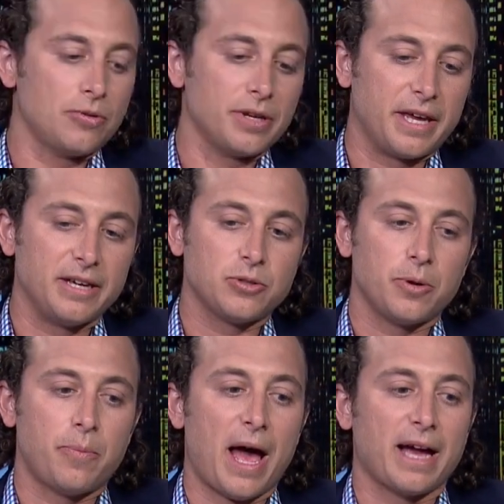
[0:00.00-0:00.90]
the
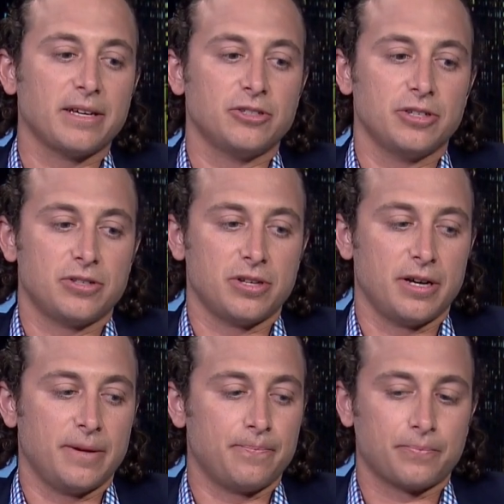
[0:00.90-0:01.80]
Kingswood package is
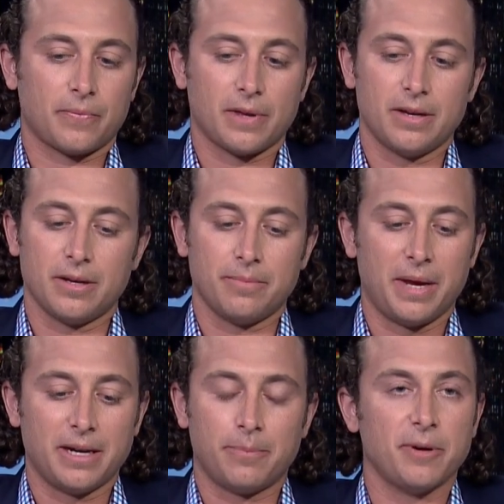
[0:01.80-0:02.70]

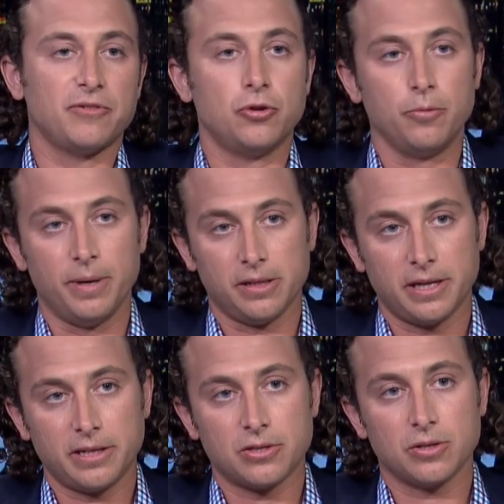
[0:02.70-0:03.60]
made up of two
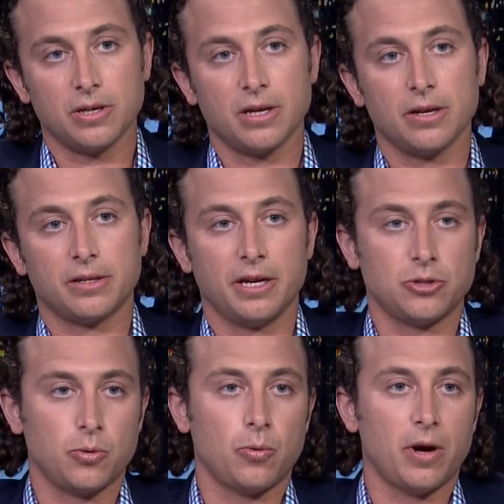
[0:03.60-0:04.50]
buildings,
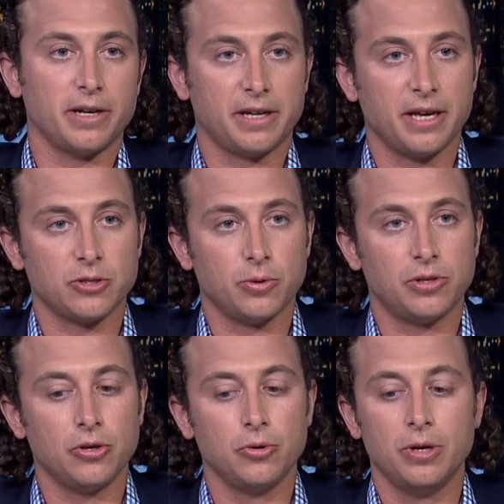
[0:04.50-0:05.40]
Kingswood 1 and Kingswood
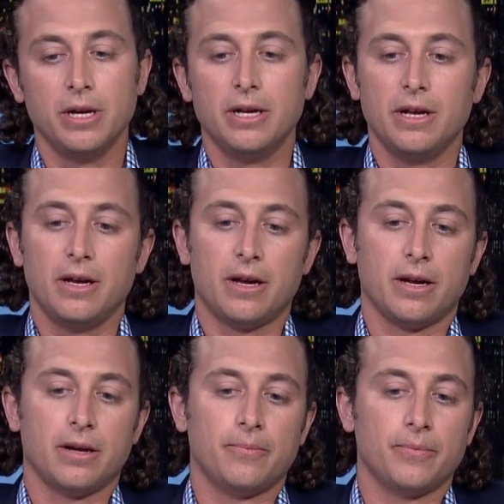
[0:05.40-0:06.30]
2.
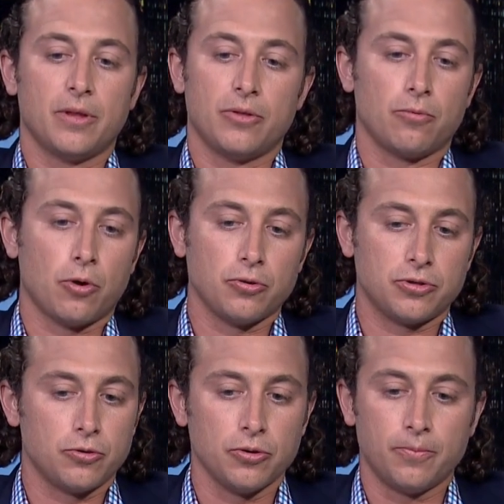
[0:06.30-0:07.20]
The Rose
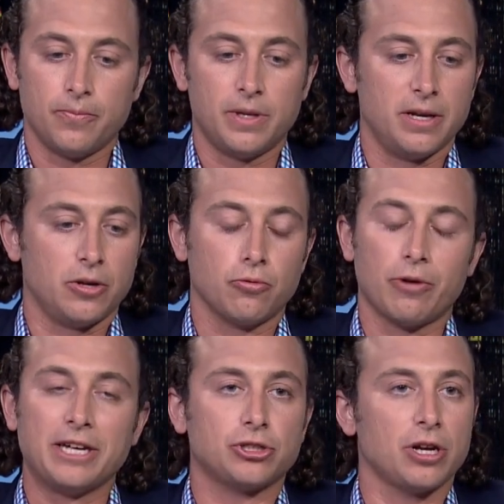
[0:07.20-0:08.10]
Group did a
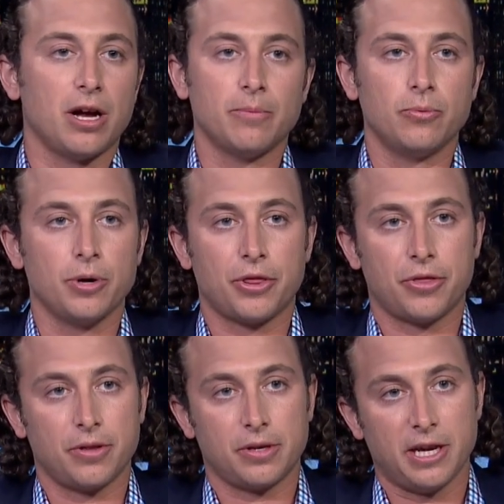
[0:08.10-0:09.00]
great job
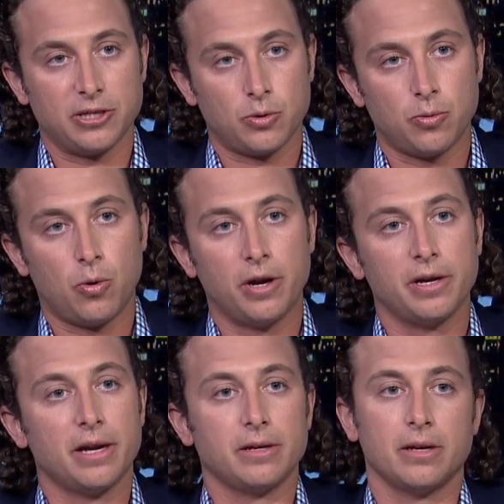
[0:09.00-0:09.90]
with Kingswood
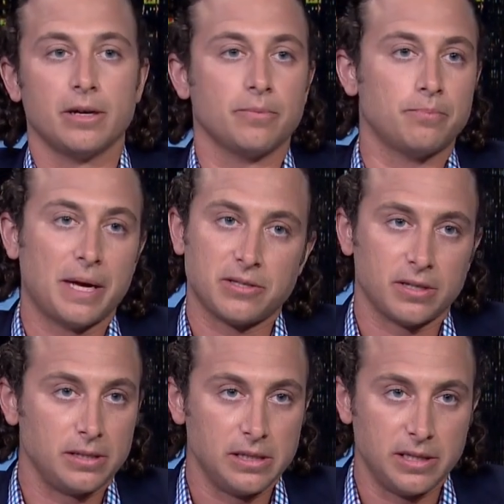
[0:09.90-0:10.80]
1,
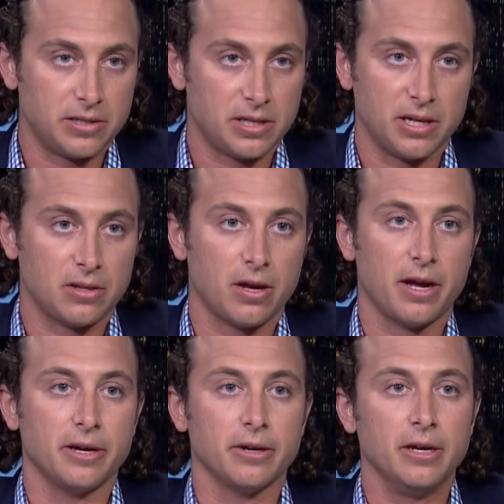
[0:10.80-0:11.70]
basically leased the
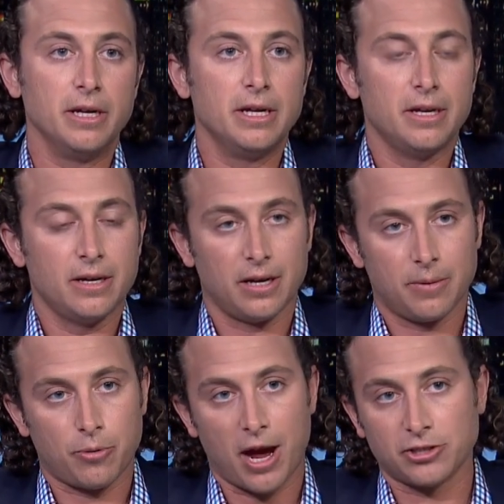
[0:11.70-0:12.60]
entire
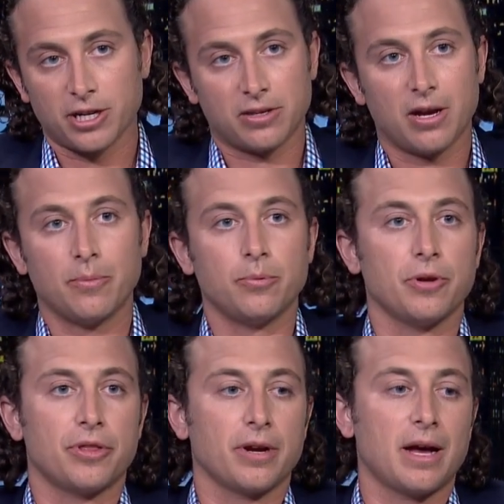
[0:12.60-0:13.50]
project up
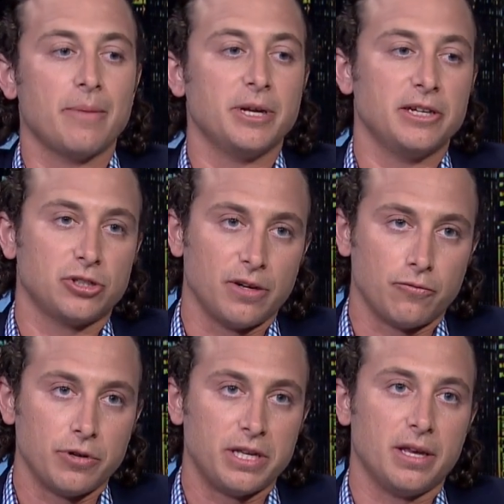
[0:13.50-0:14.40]
with a combination
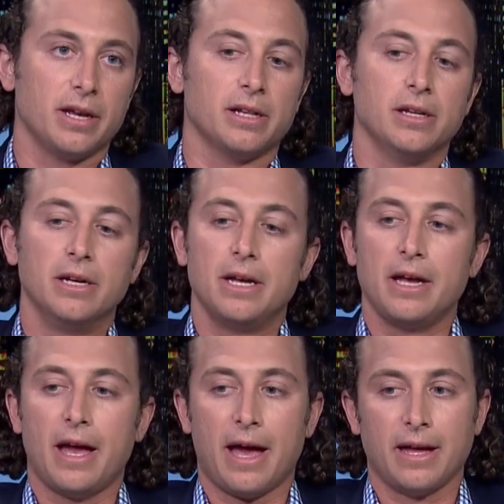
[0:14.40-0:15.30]
of retail
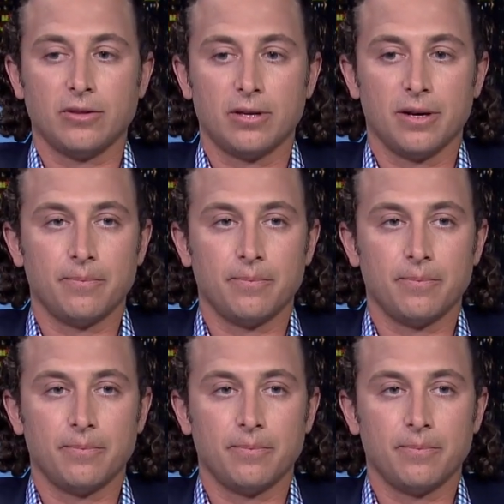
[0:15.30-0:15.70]
and